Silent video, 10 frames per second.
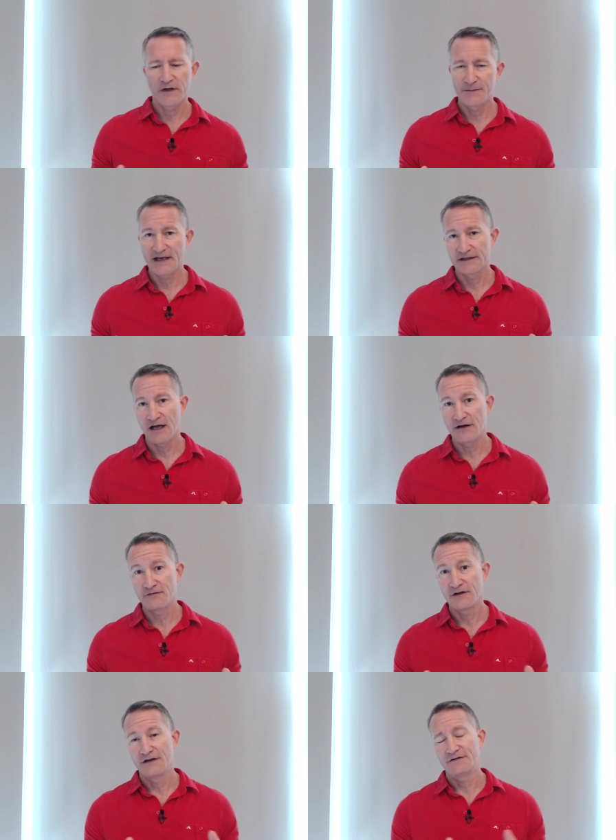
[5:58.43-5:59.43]
we could make
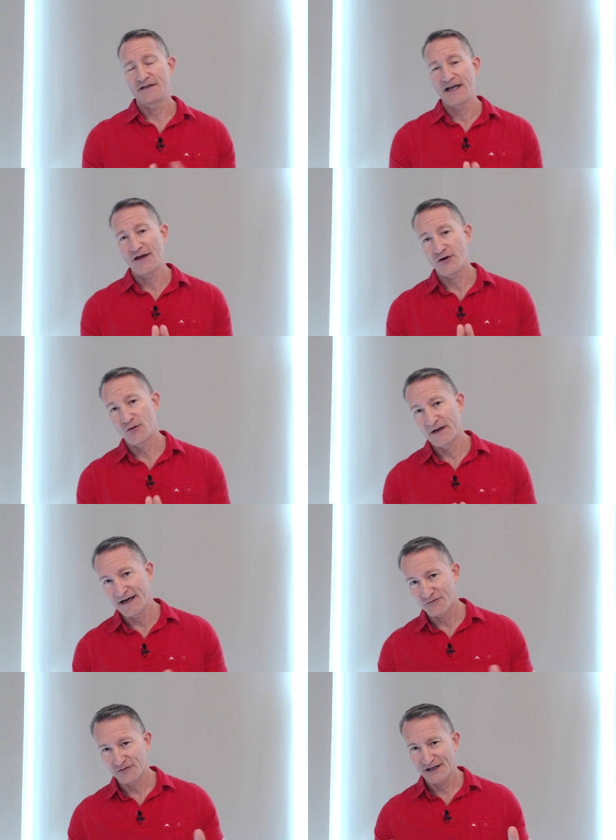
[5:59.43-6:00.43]
love together, we
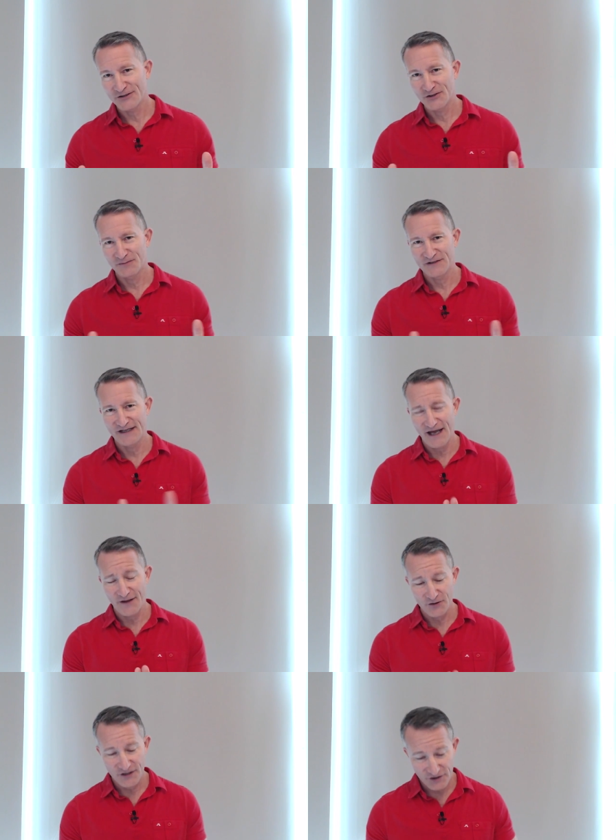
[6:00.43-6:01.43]
could have a relationship
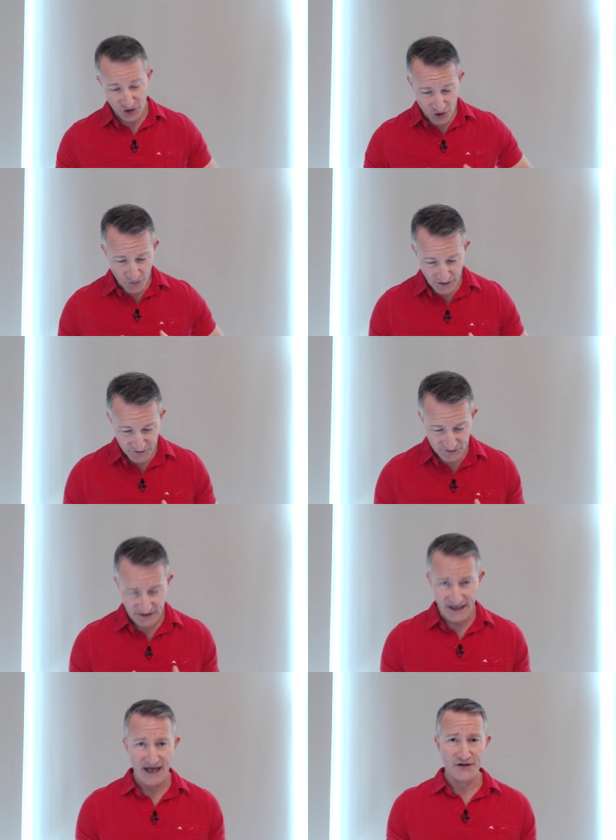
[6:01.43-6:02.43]
together, you do things
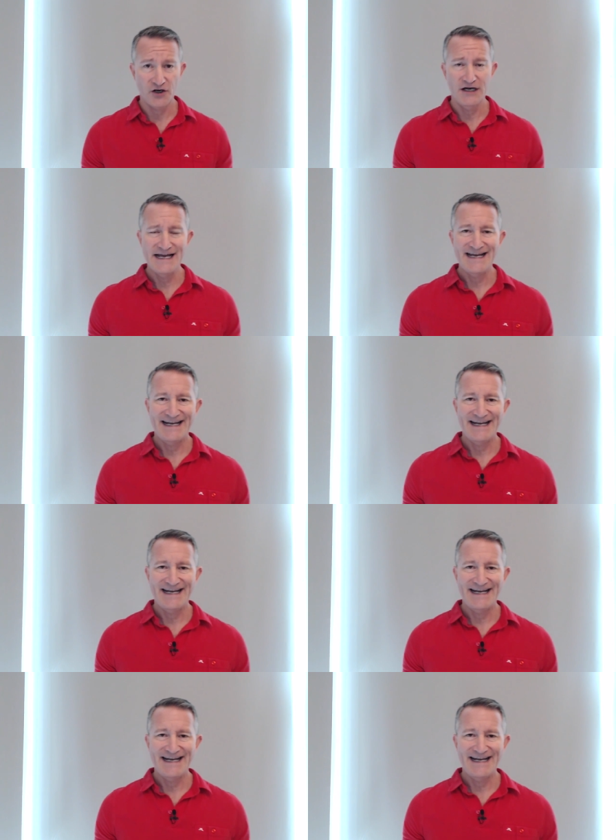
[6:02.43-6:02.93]
together.